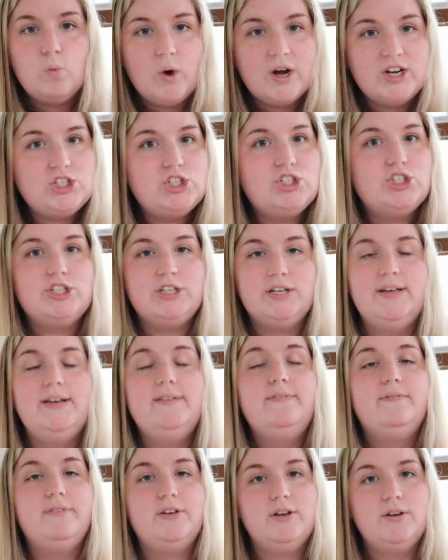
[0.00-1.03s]
what she
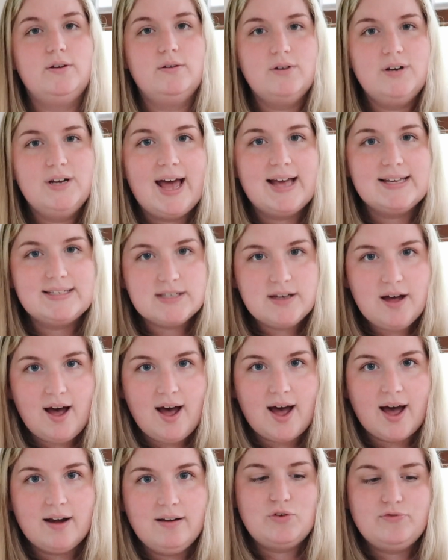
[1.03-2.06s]
viewed as
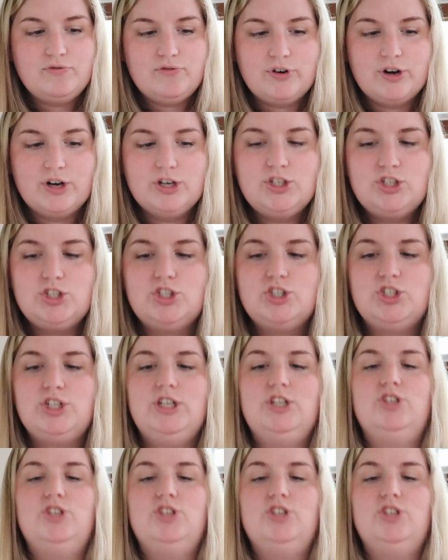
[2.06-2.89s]
God. First, she